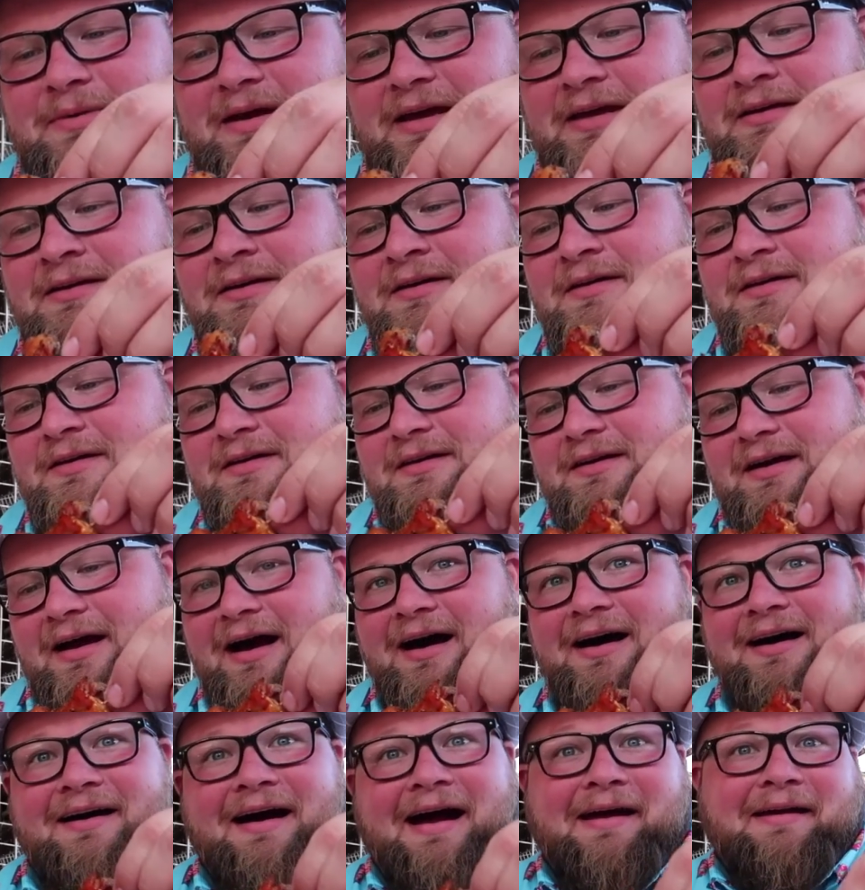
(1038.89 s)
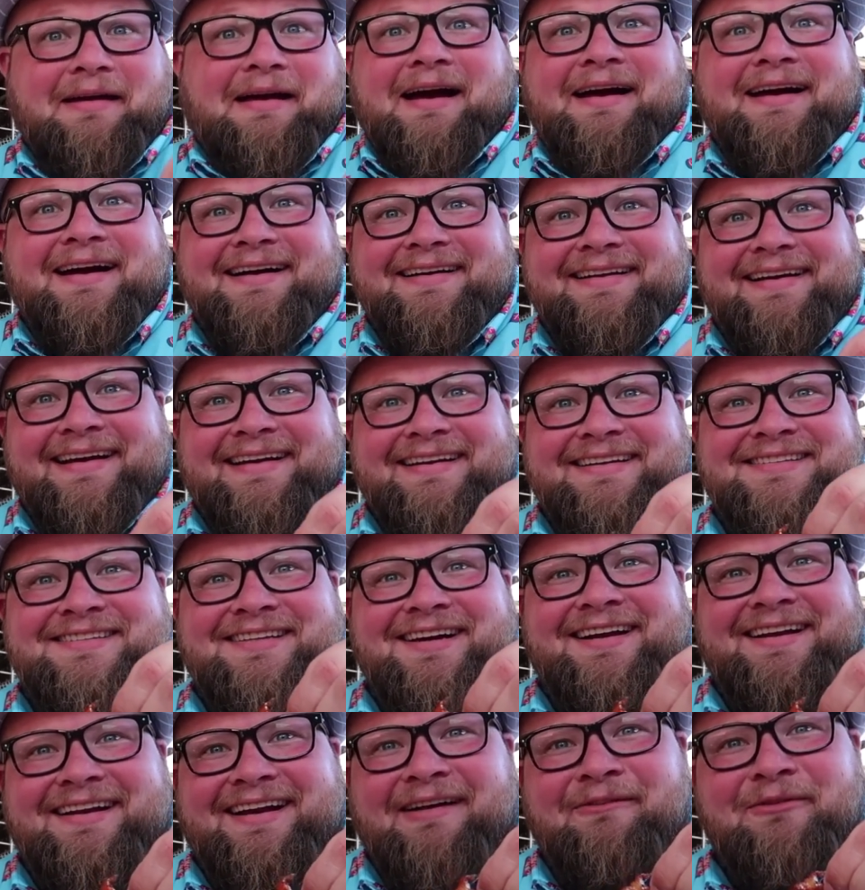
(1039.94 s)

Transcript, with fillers: me. I kind of got excited.